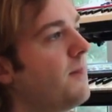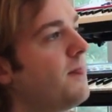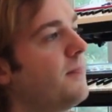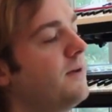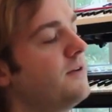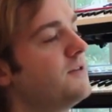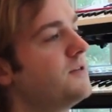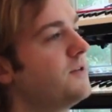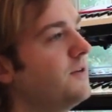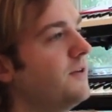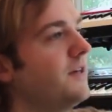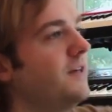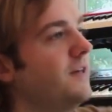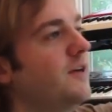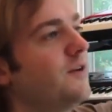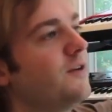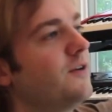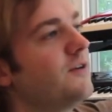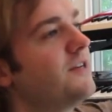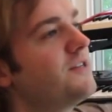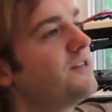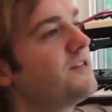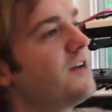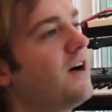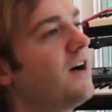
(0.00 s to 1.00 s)
So here
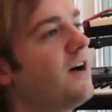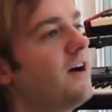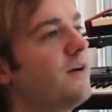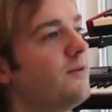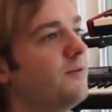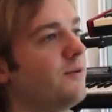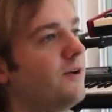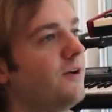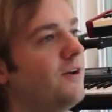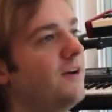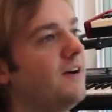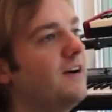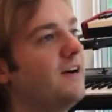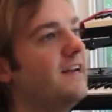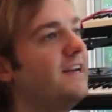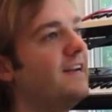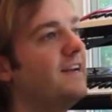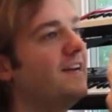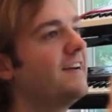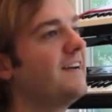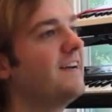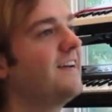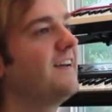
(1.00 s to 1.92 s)
is Hot Rod.